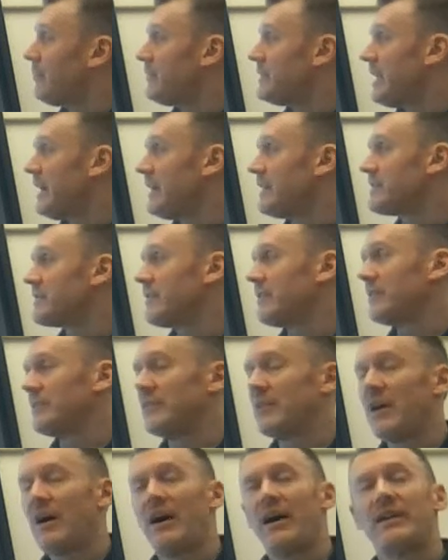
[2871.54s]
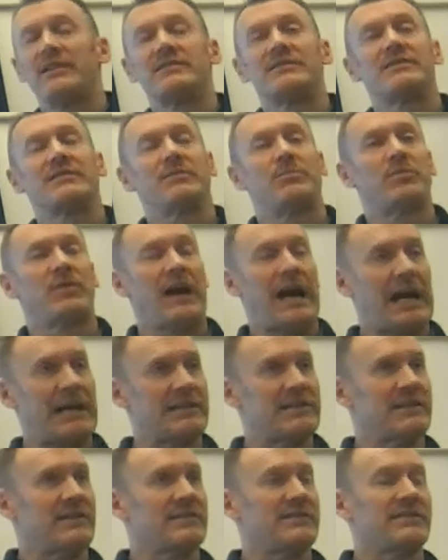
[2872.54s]
Takes lots of
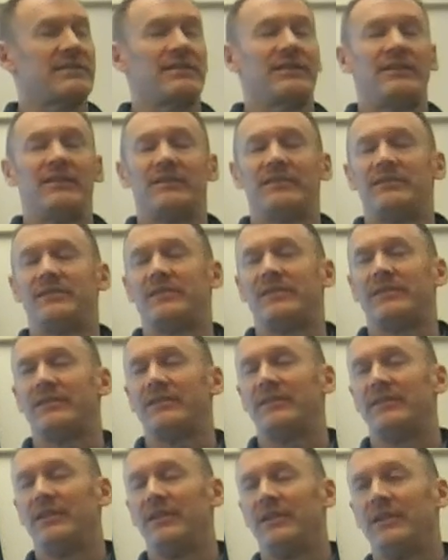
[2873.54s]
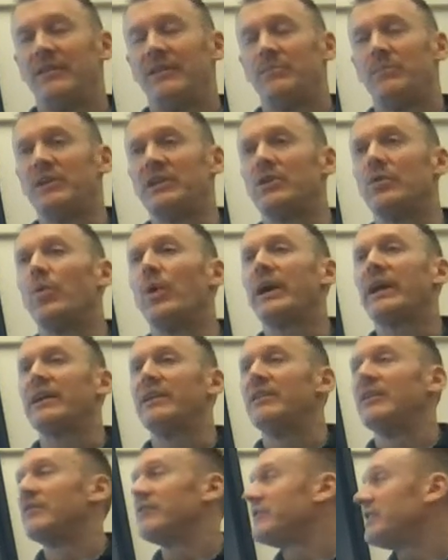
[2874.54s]
practice to be quick
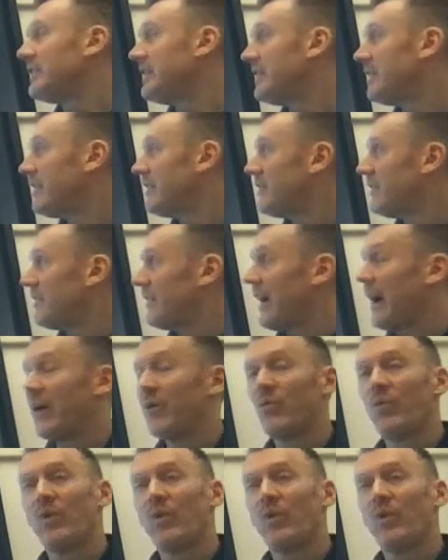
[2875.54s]
enough to get under that